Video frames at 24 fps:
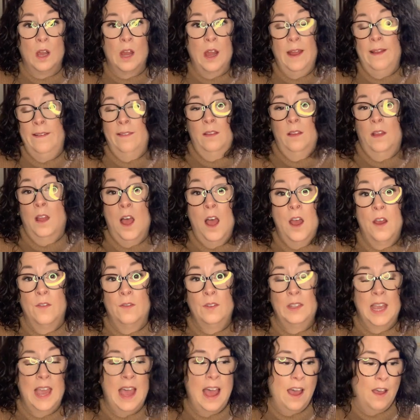I love
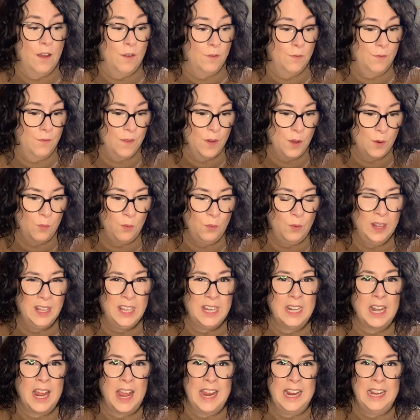to have a
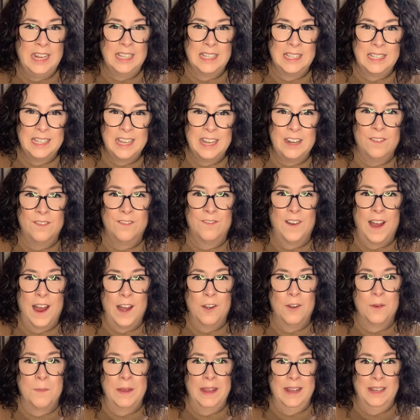really nice
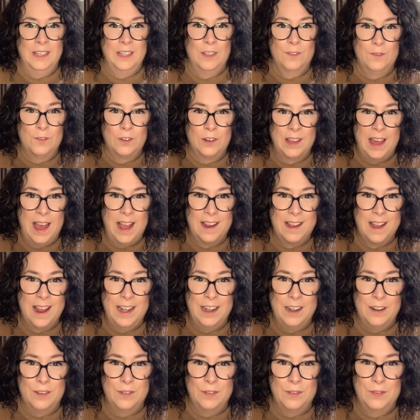environment for that
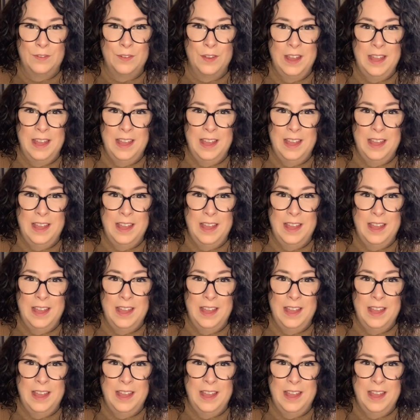kind of,